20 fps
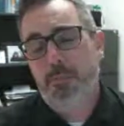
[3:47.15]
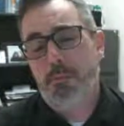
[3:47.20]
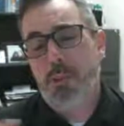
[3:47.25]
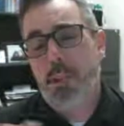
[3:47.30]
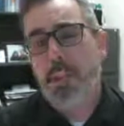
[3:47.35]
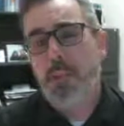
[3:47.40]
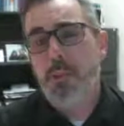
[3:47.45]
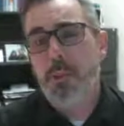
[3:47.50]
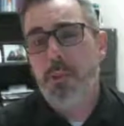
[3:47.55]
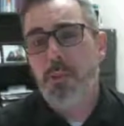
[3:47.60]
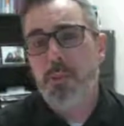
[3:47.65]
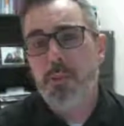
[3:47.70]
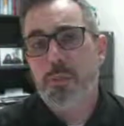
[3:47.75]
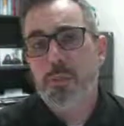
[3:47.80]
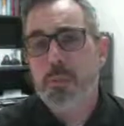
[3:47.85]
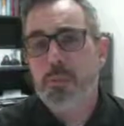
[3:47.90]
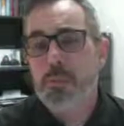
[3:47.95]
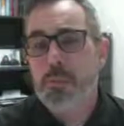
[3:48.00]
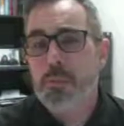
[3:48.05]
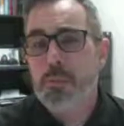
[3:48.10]

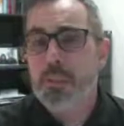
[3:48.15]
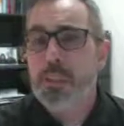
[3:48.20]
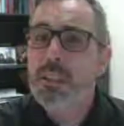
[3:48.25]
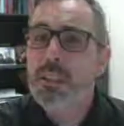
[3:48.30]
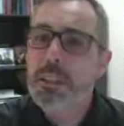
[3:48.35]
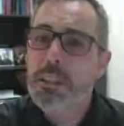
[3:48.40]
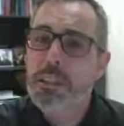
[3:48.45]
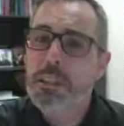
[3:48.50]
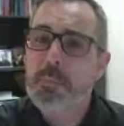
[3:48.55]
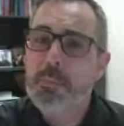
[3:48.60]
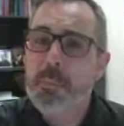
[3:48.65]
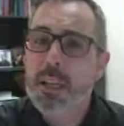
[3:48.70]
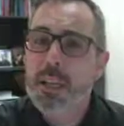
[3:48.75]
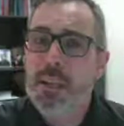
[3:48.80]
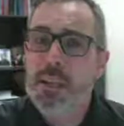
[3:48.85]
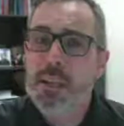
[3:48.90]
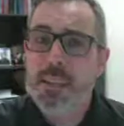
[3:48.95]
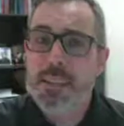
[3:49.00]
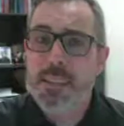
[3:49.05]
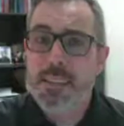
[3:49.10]
Ratios really
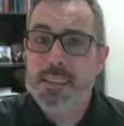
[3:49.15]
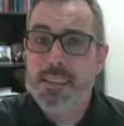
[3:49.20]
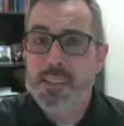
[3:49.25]
depend on